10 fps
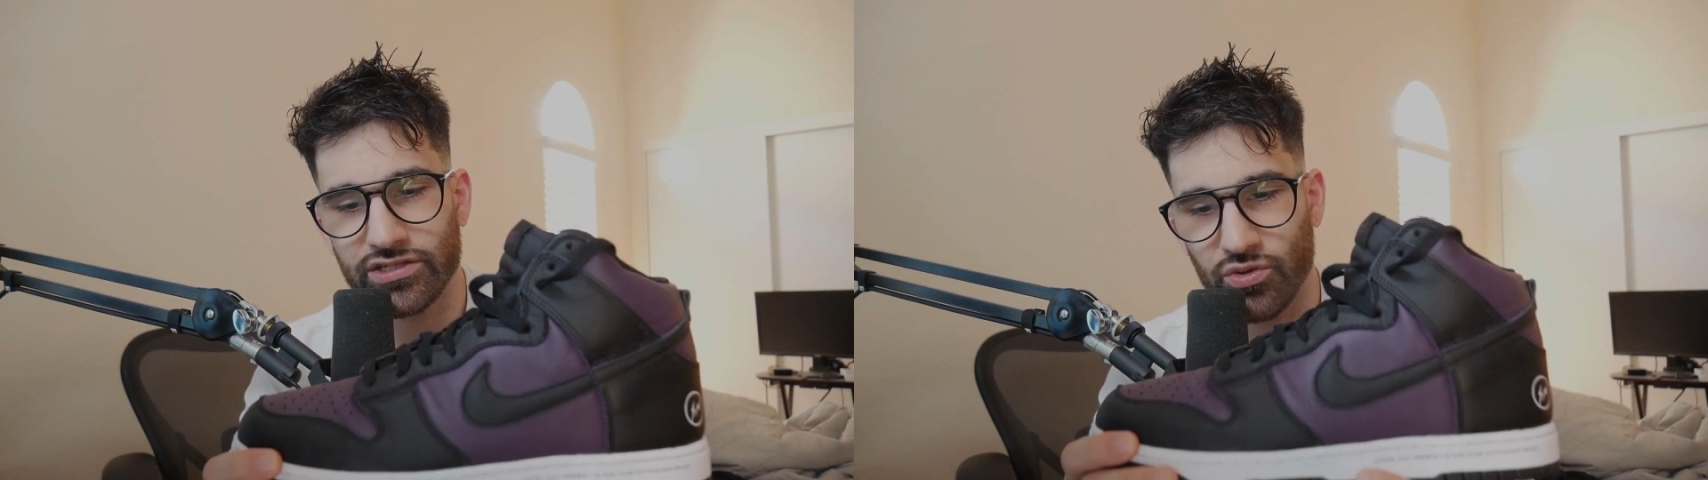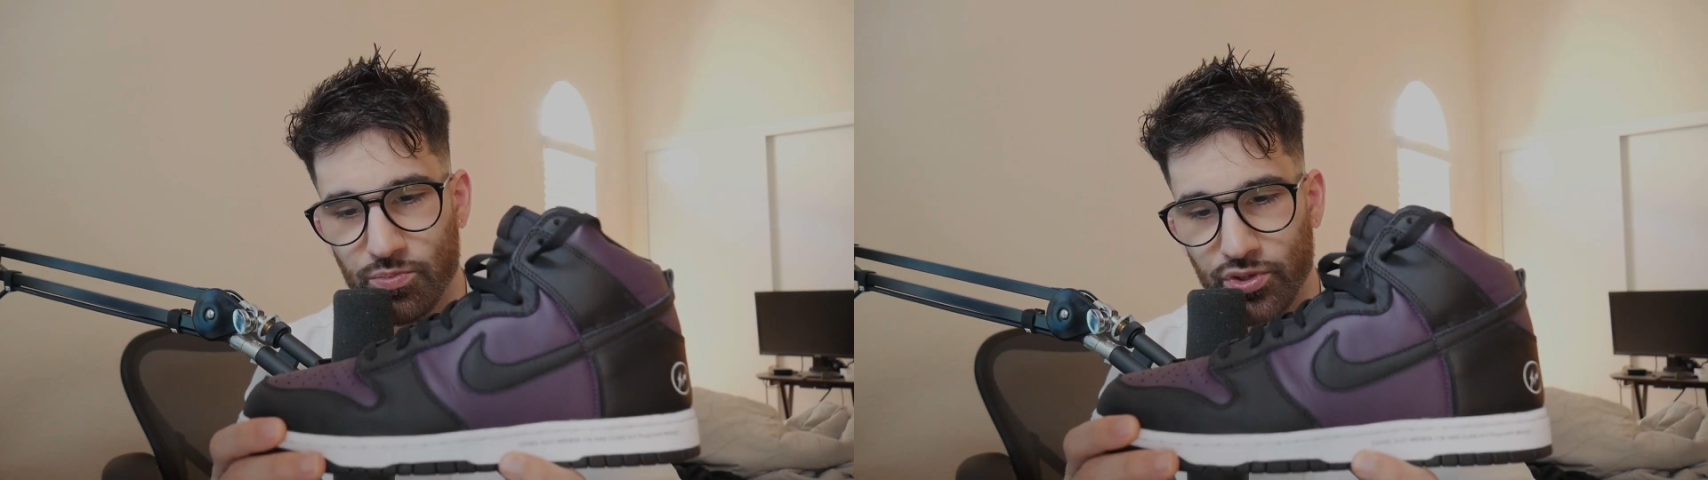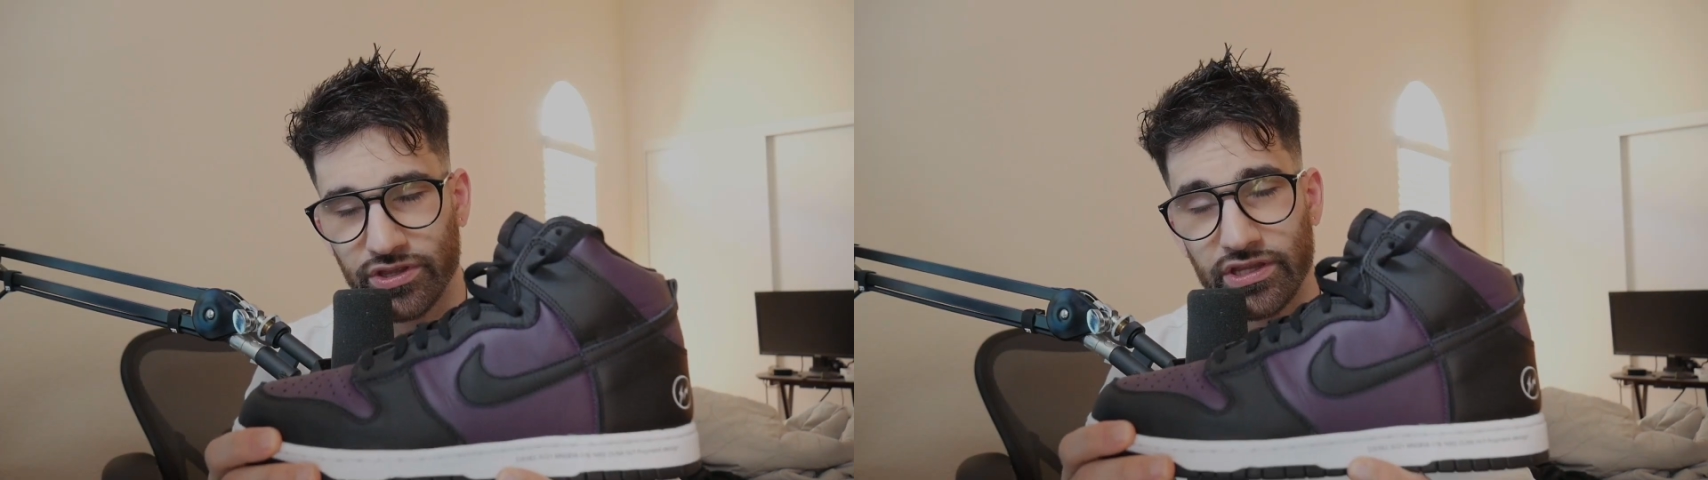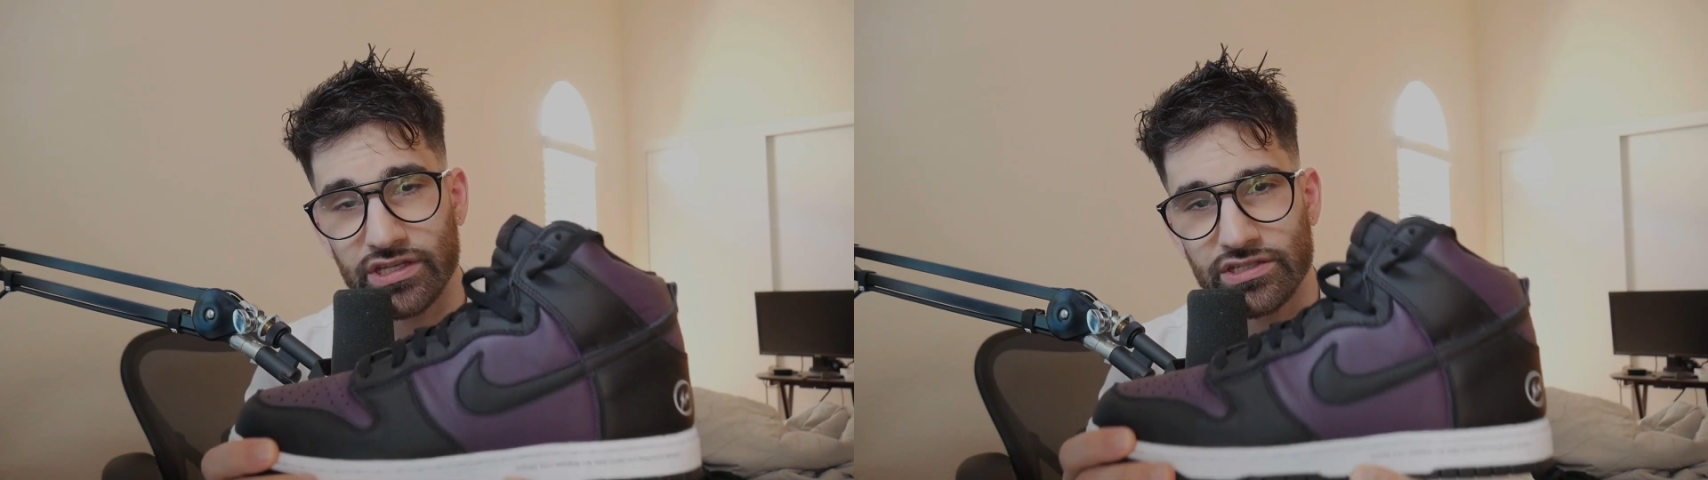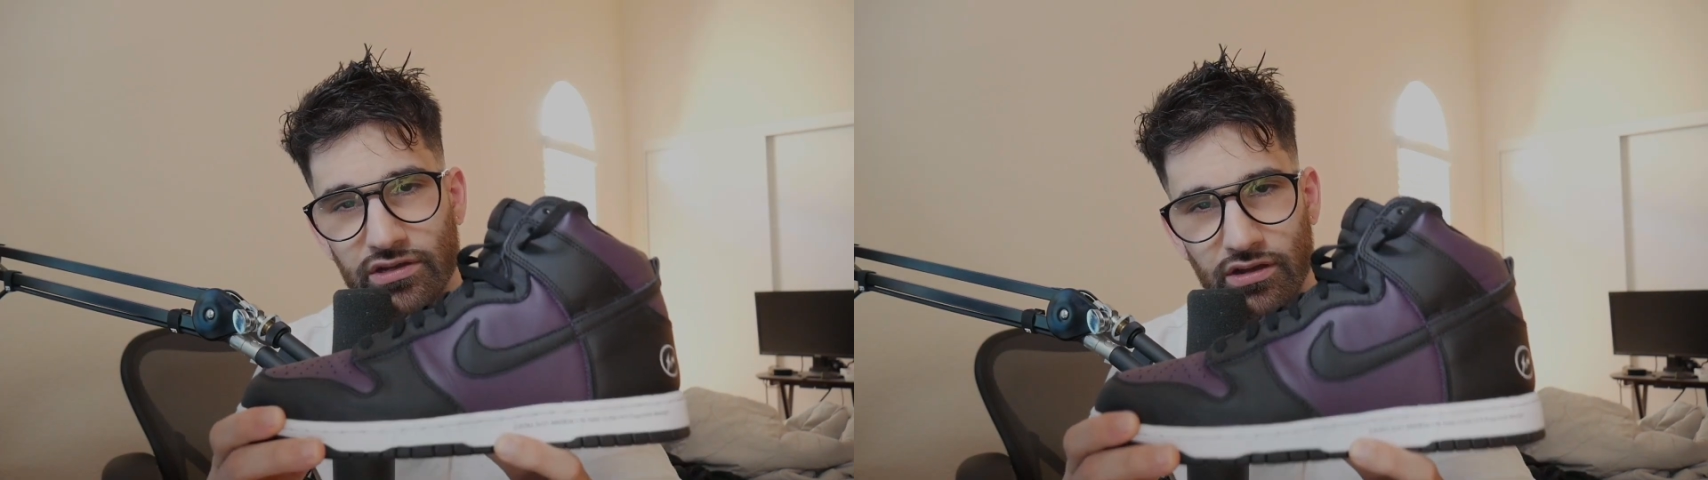to put
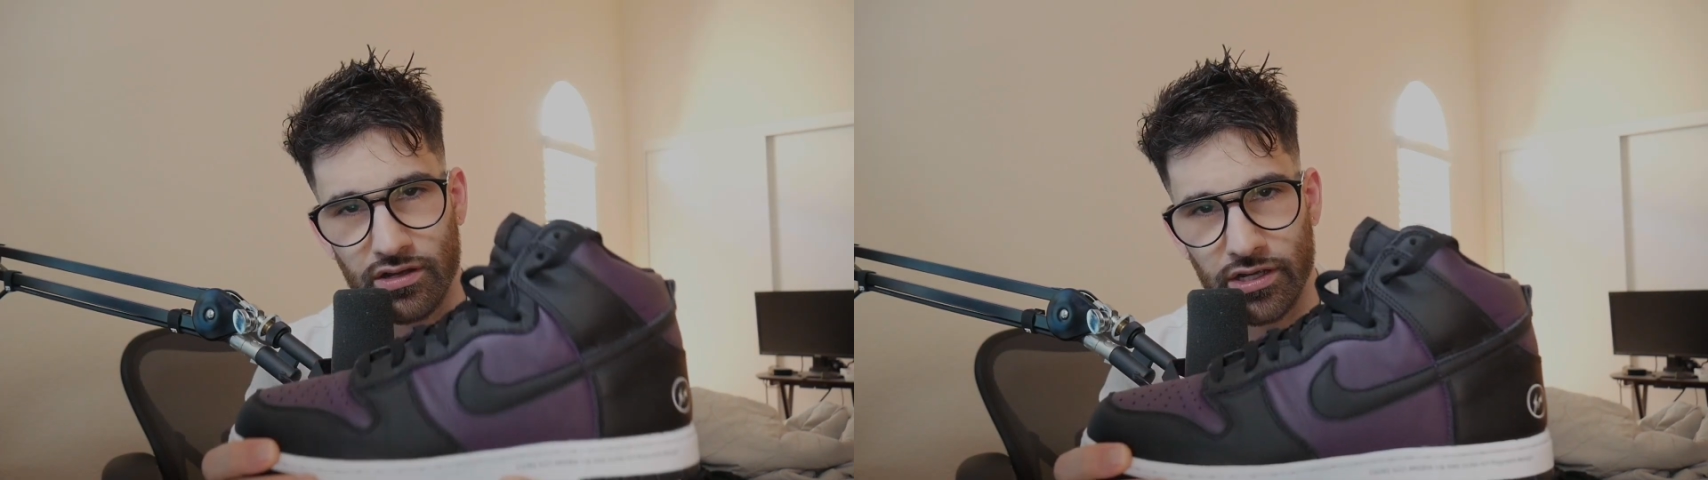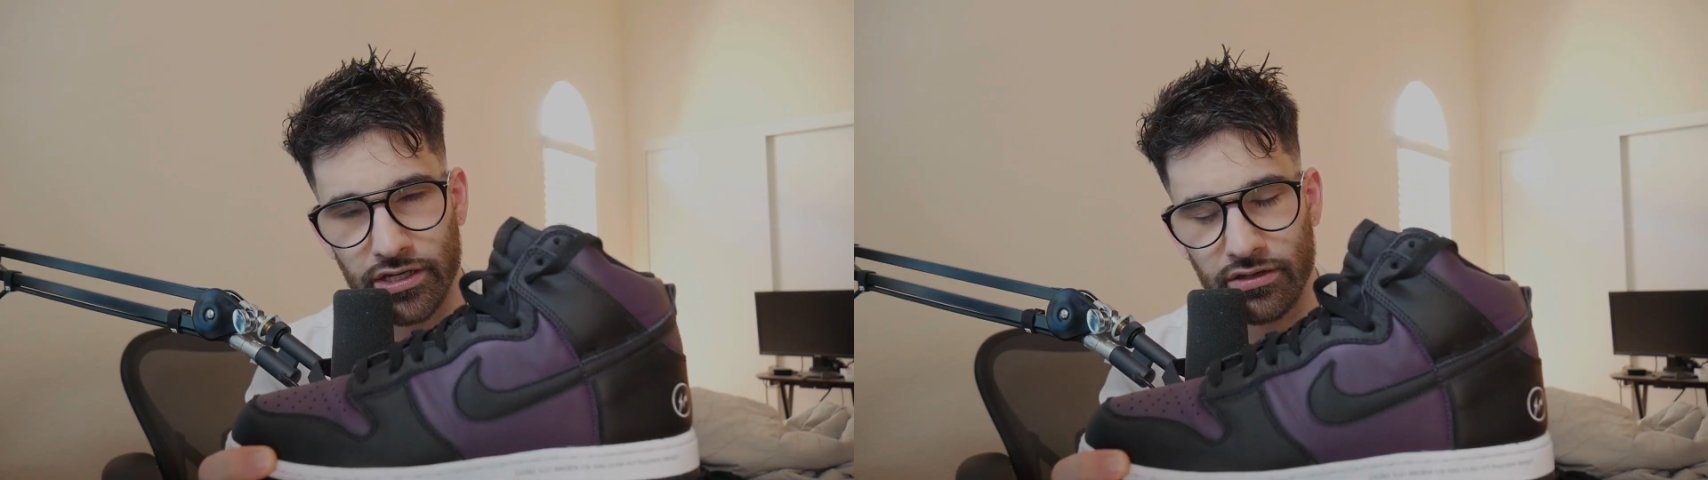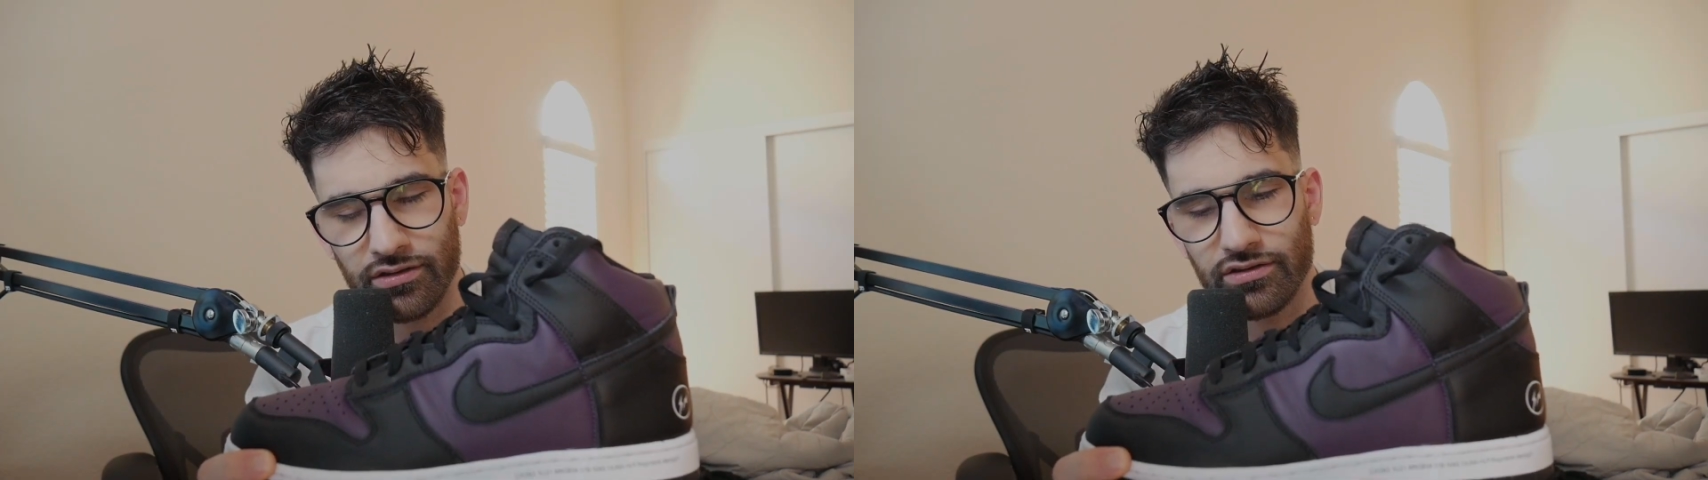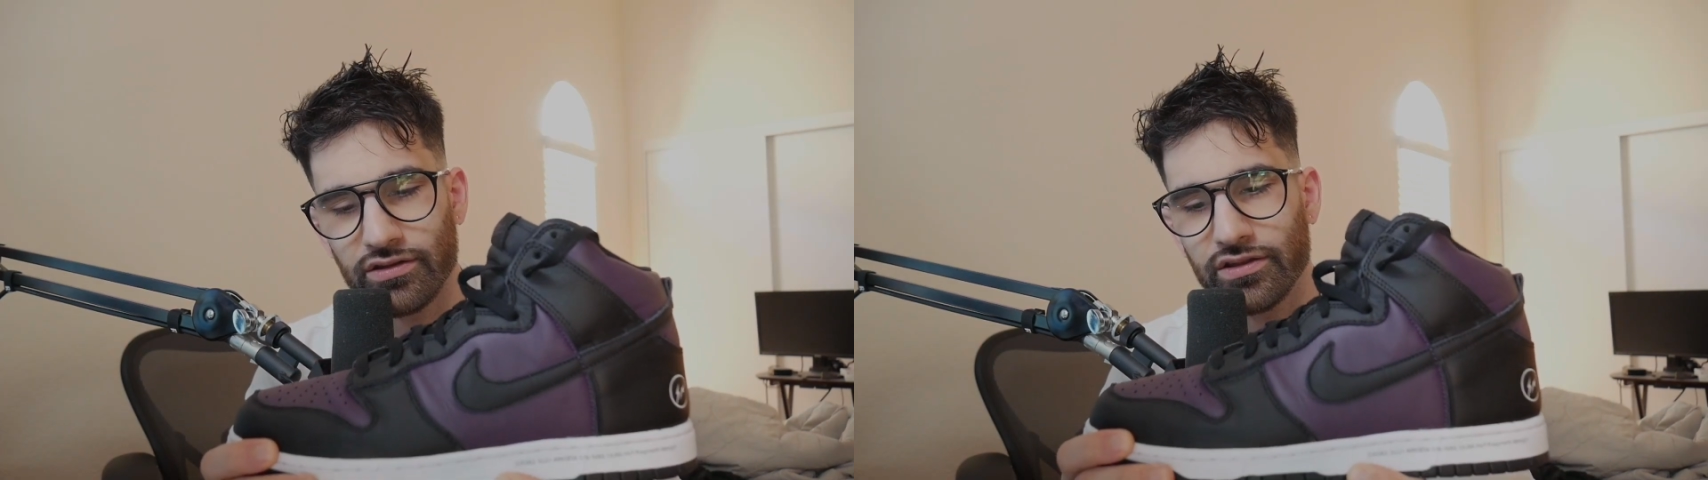these on.